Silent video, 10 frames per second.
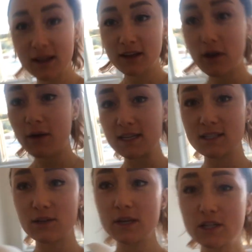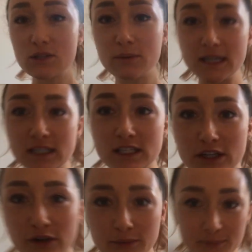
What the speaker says: Okay, so here's what I do.